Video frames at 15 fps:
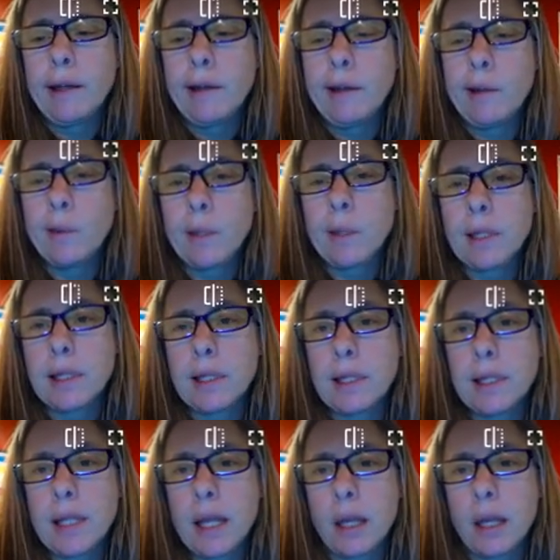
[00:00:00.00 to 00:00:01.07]
and wasn't
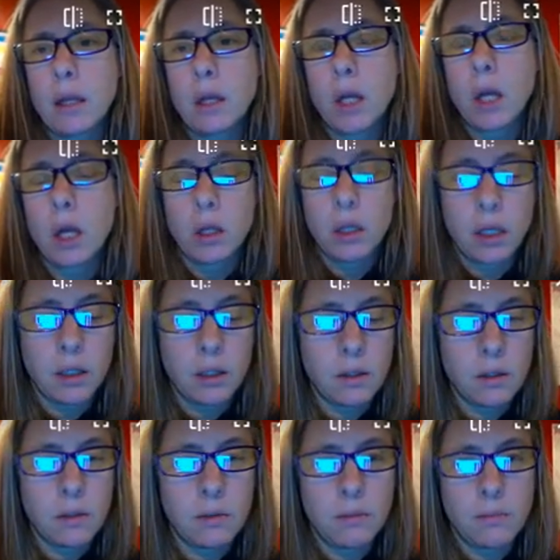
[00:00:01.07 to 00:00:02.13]
staying in the colonies.